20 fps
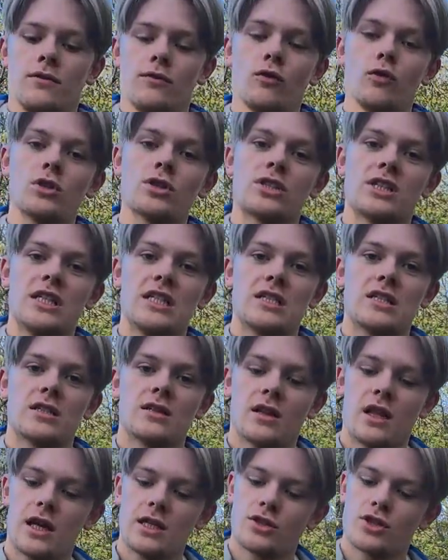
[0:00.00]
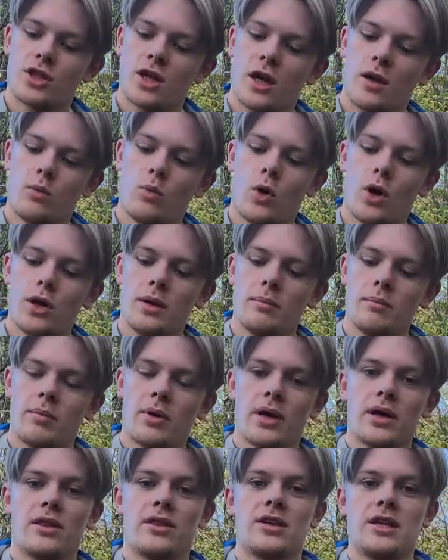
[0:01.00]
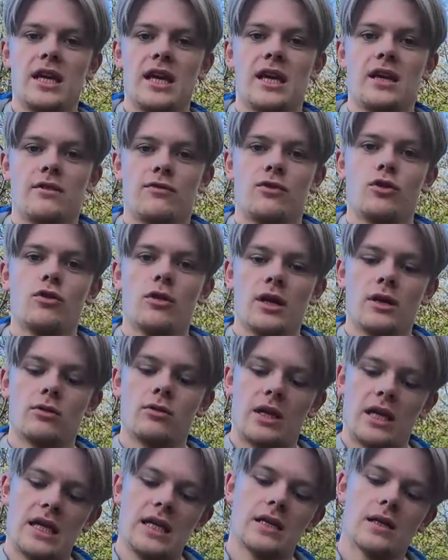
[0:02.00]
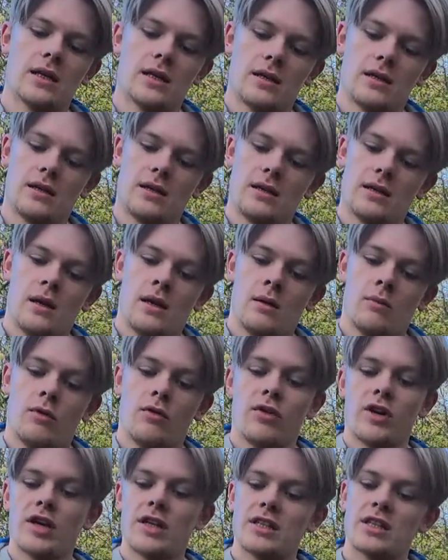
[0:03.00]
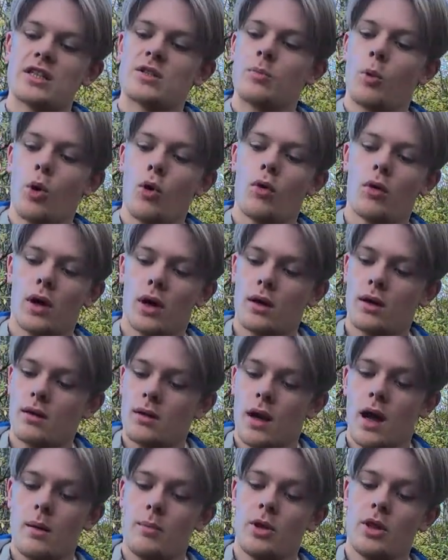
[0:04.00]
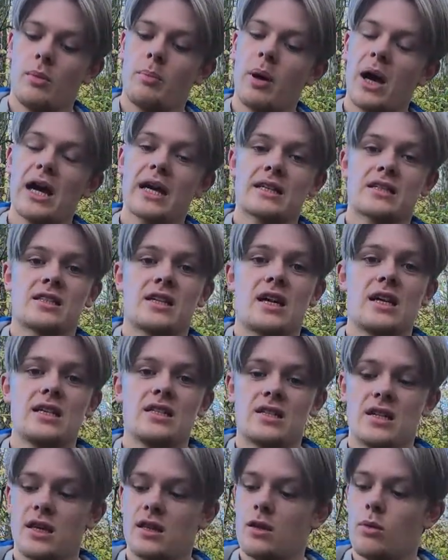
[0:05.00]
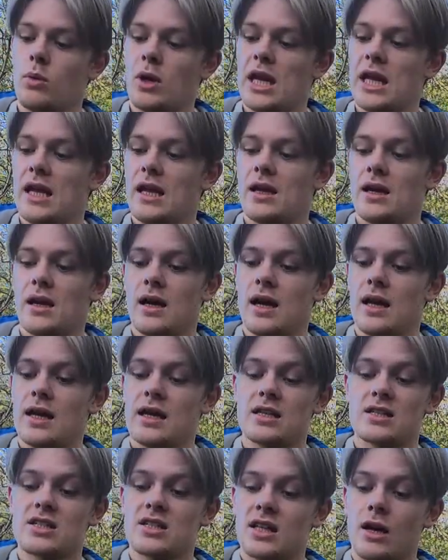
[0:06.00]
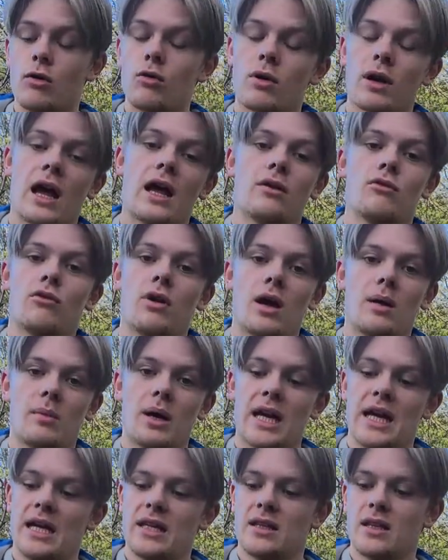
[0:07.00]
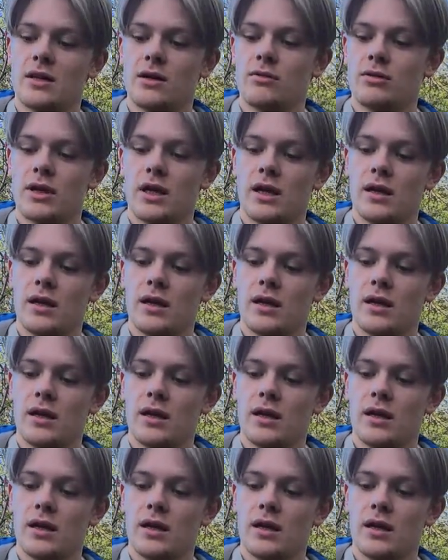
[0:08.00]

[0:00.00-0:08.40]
4-season Lanshan 1 by 3FUL Gear. We've already spoke about the pack size and the weight, and I still can't wrap my head around it.